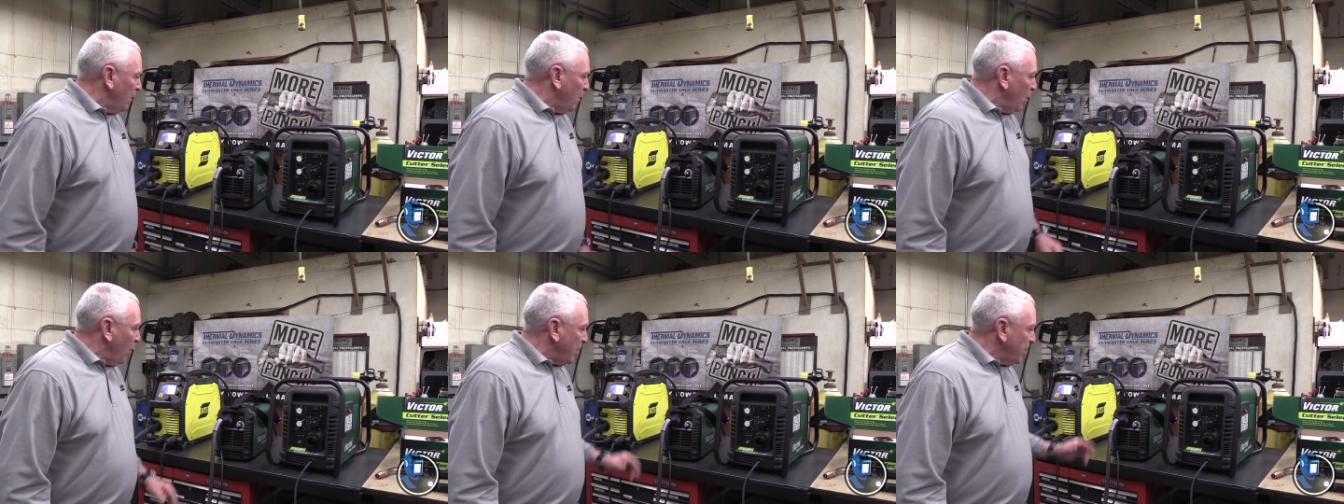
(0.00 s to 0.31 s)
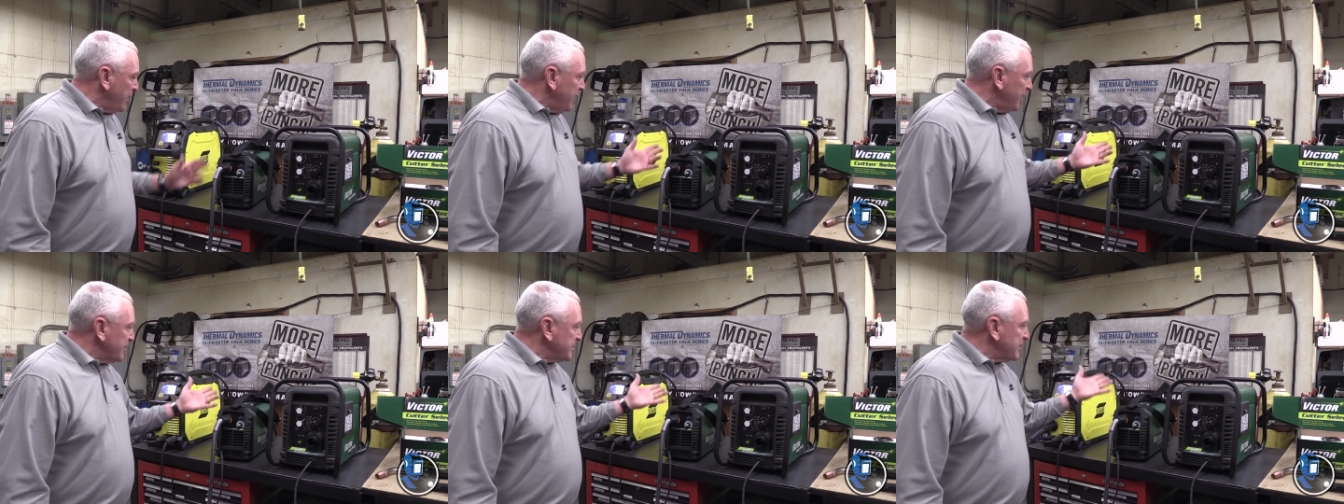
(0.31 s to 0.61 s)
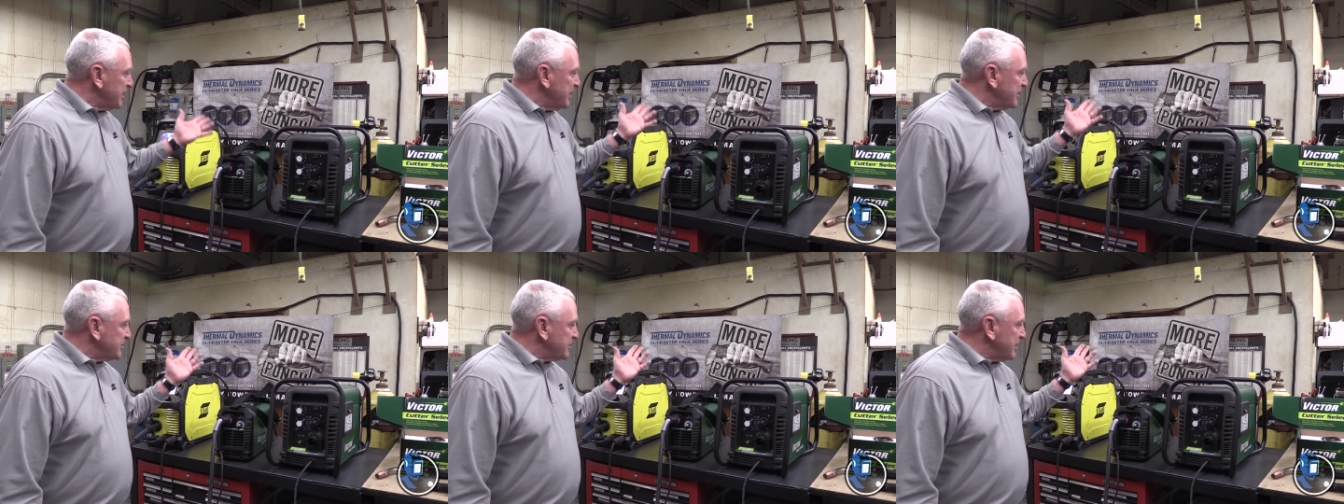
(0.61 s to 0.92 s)
What it is
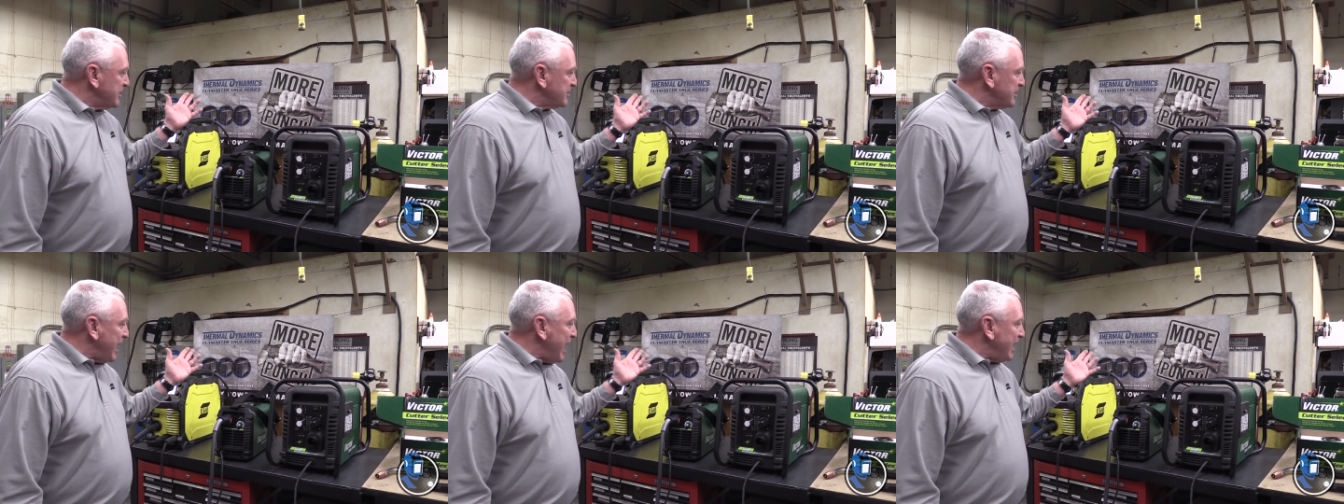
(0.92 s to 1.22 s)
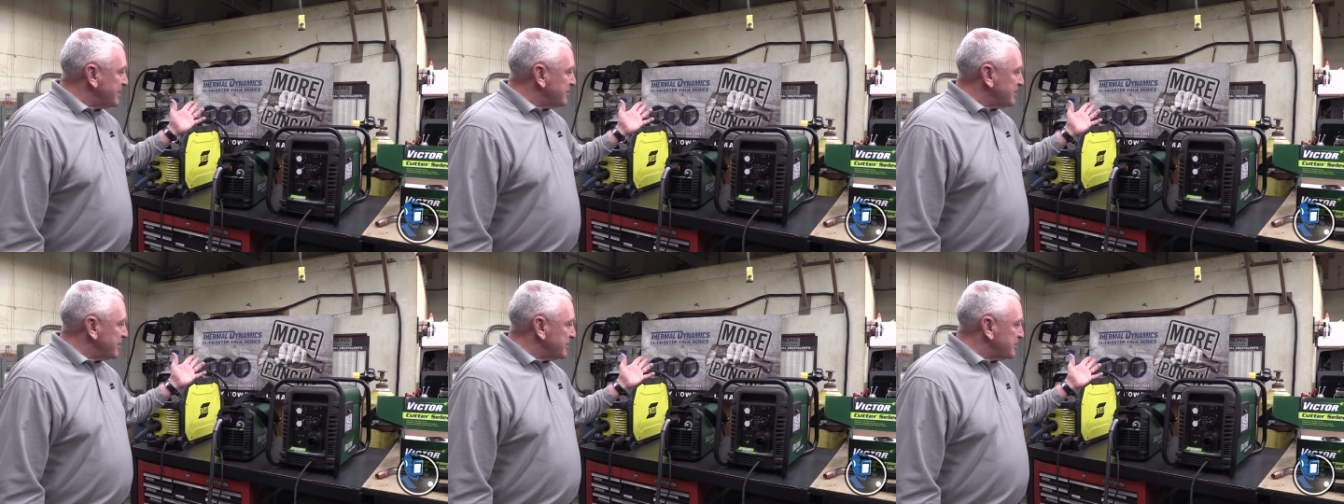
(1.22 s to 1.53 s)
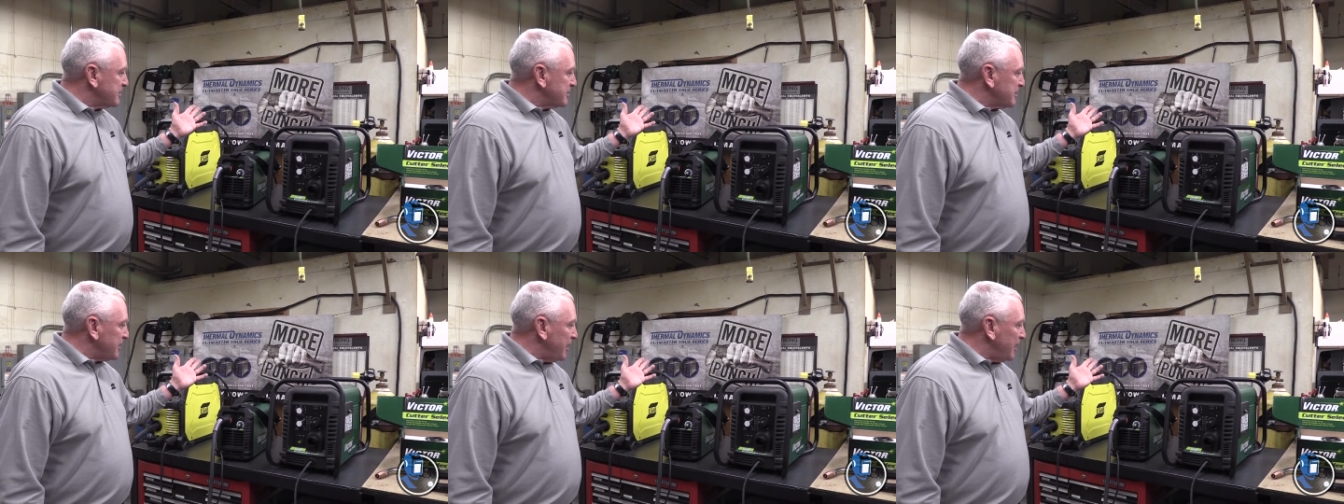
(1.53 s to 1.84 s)
it has
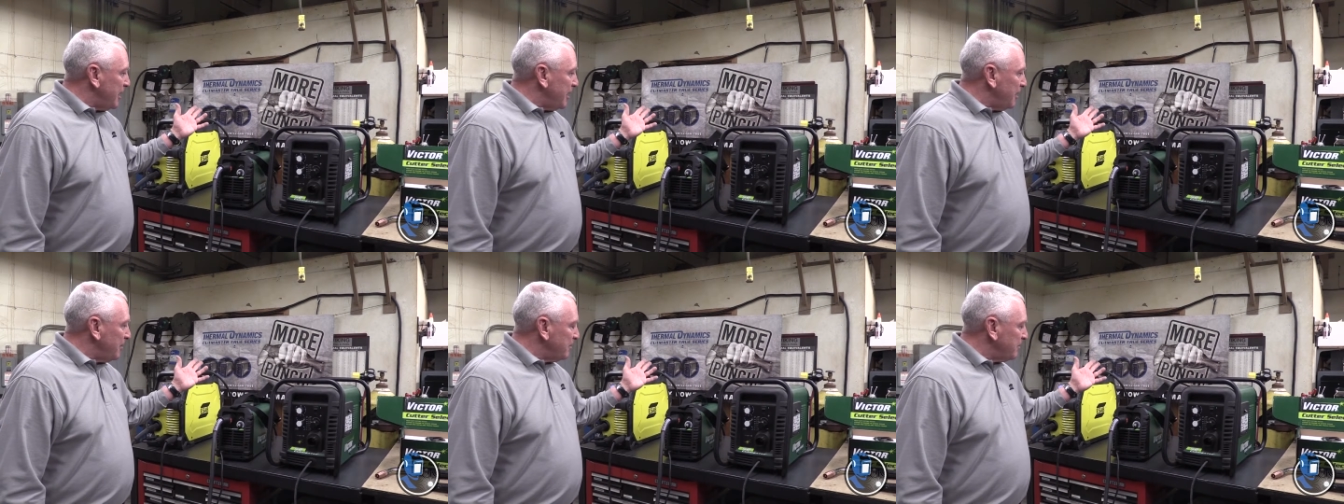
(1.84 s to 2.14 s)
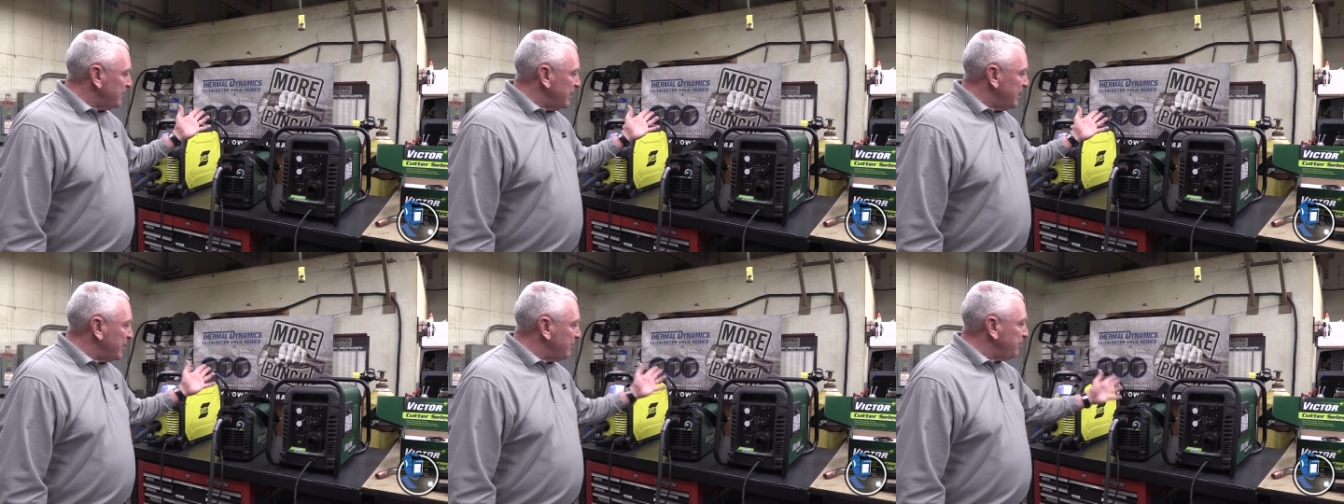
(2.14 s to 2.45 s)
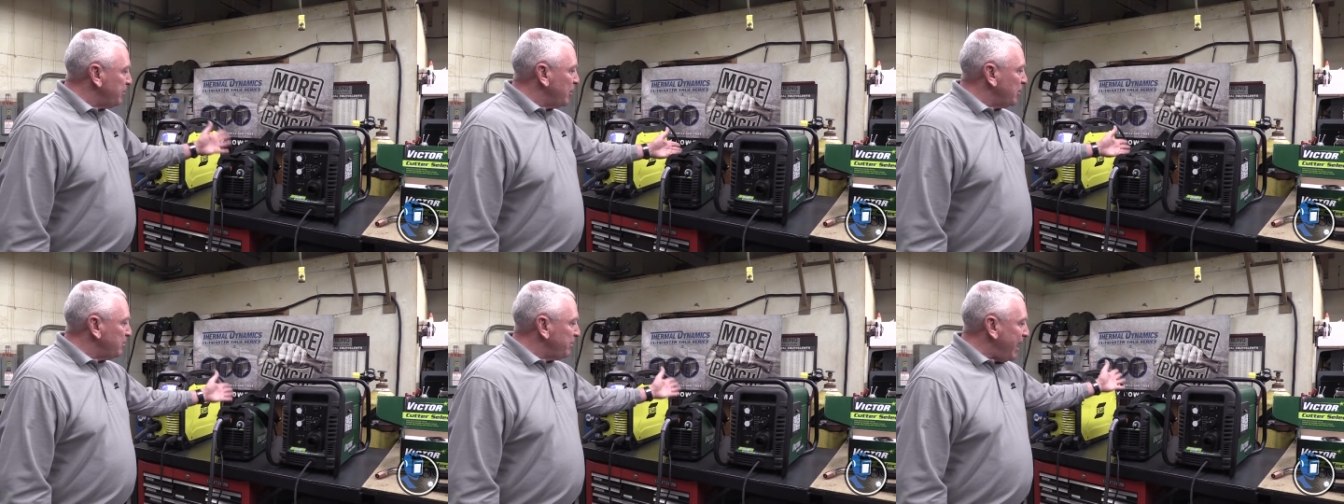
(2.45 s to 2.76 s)
its
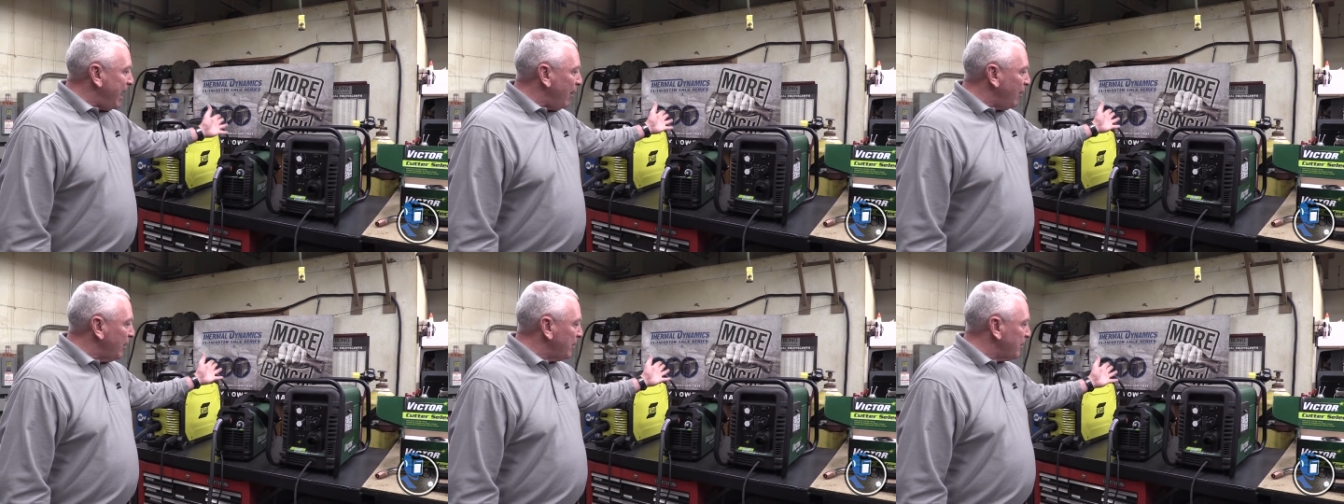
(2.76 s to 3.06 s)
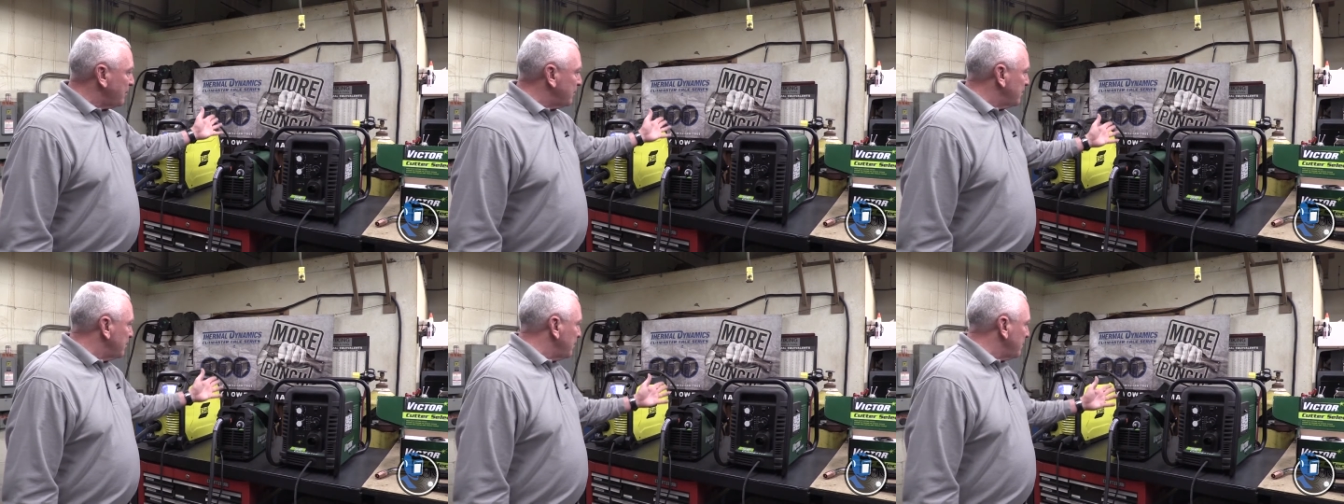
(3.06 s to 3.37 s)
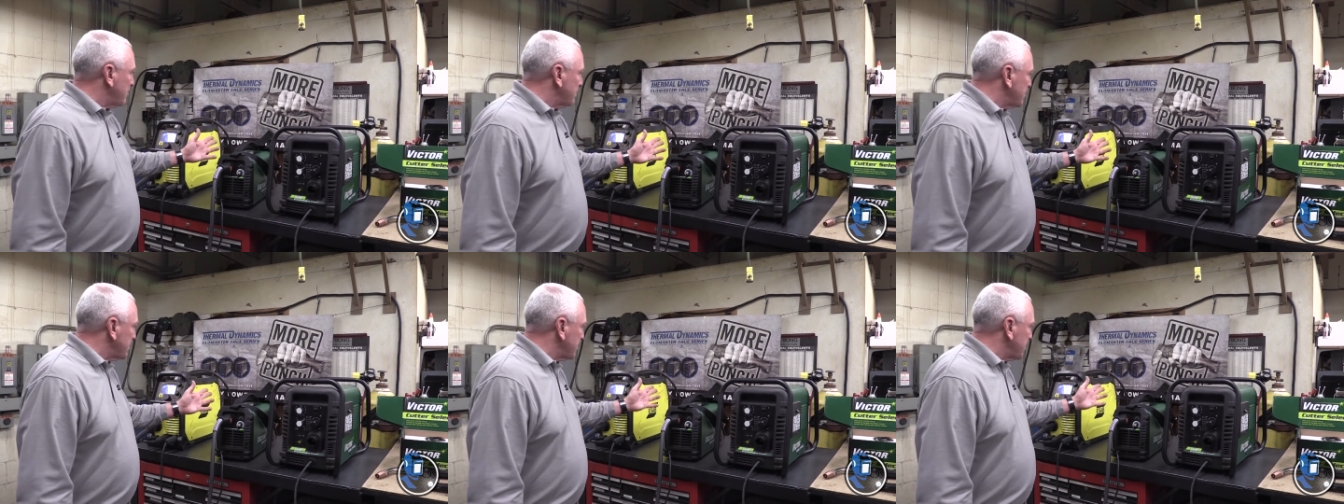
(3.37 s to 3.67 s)
input power
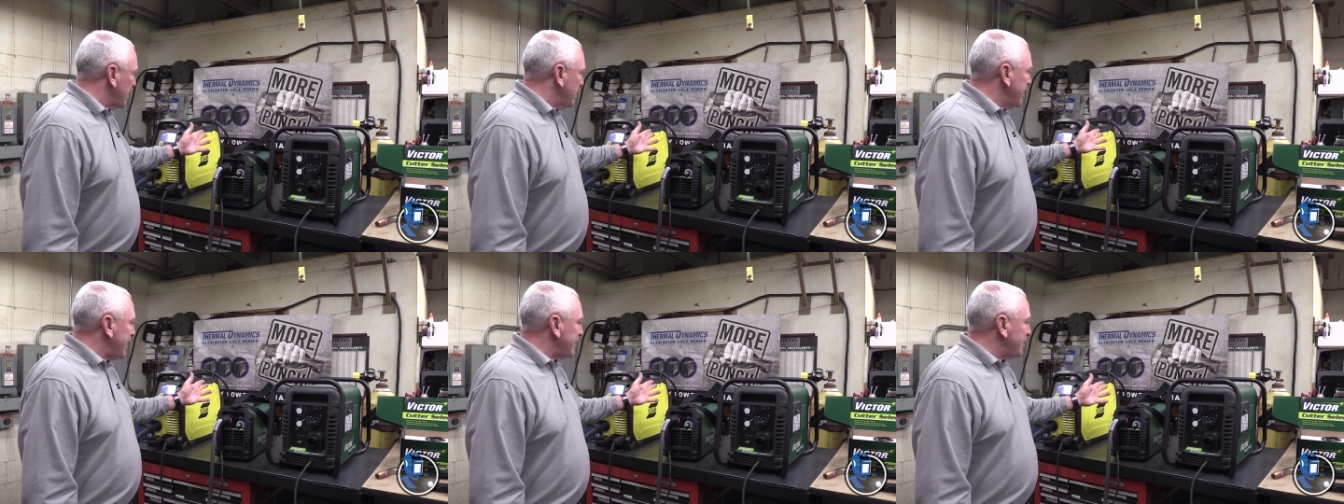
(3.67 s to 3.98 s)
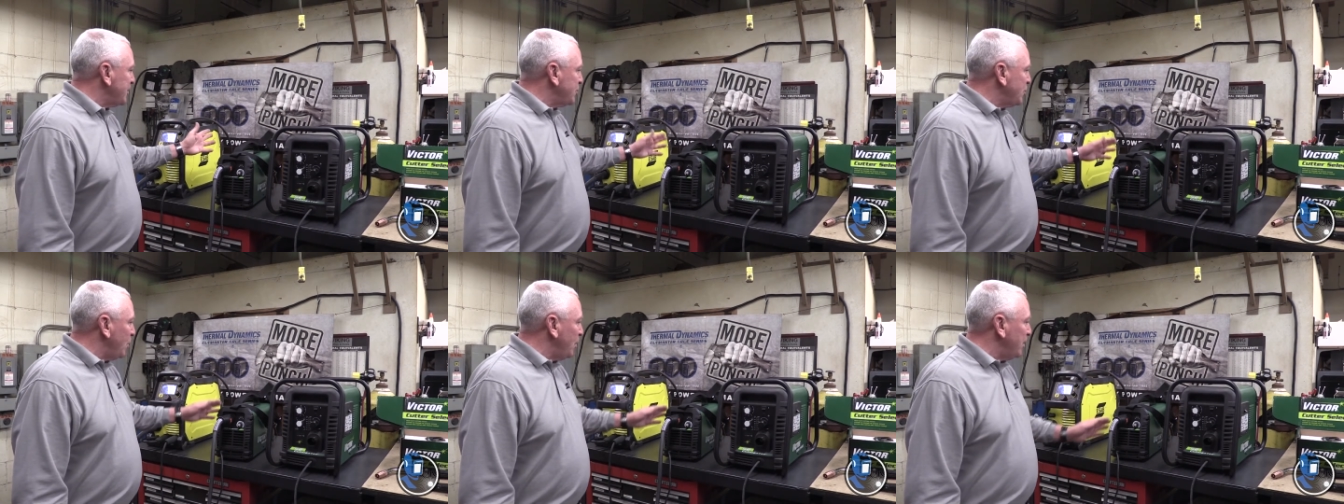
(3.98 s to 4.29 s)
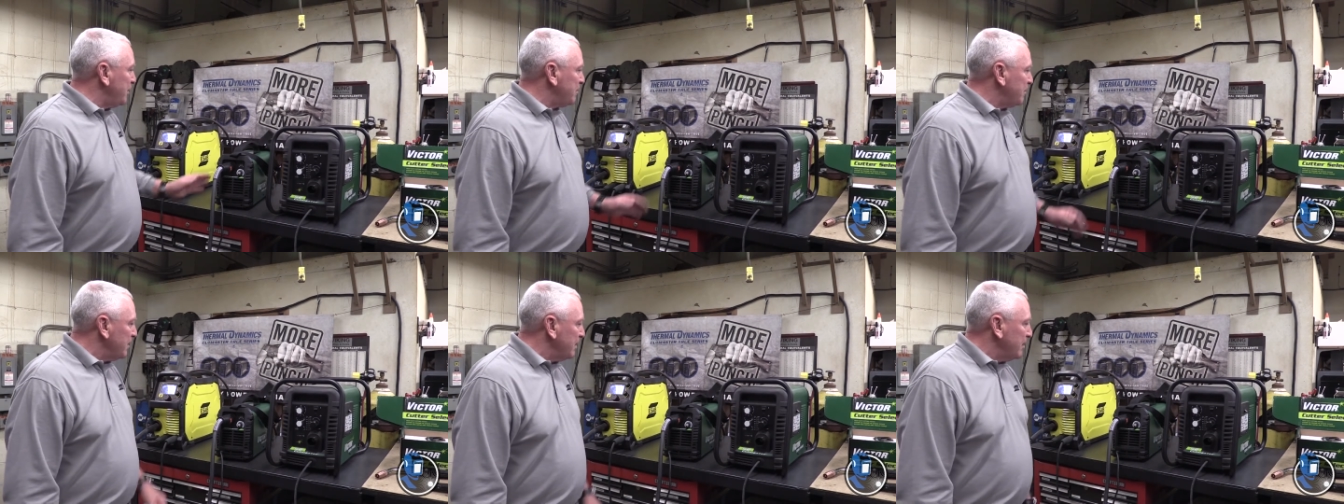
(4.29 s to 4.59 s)
connected to
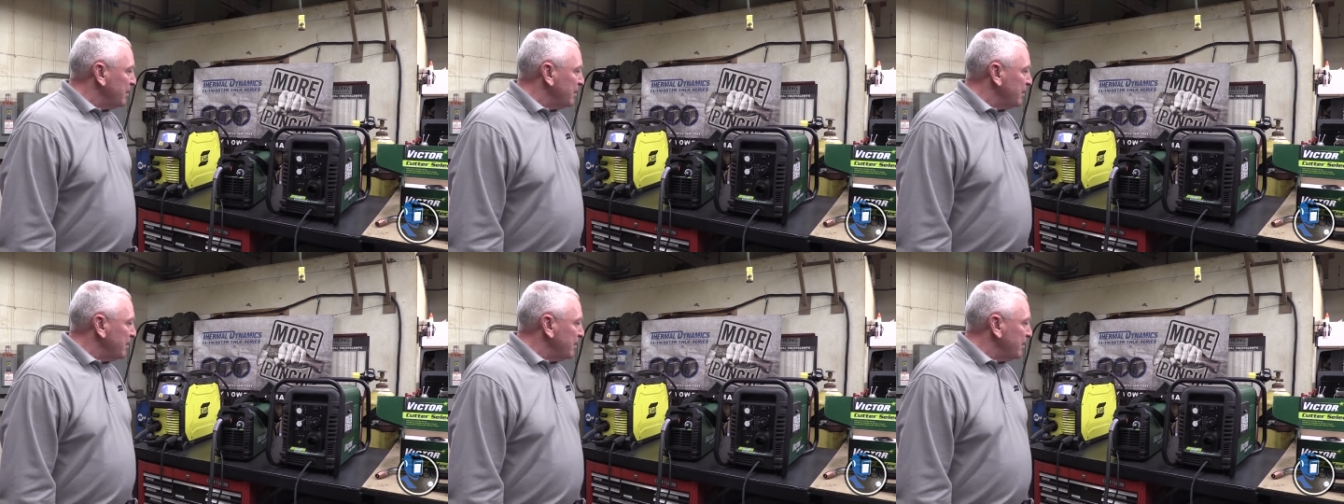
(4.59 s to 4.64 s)
it.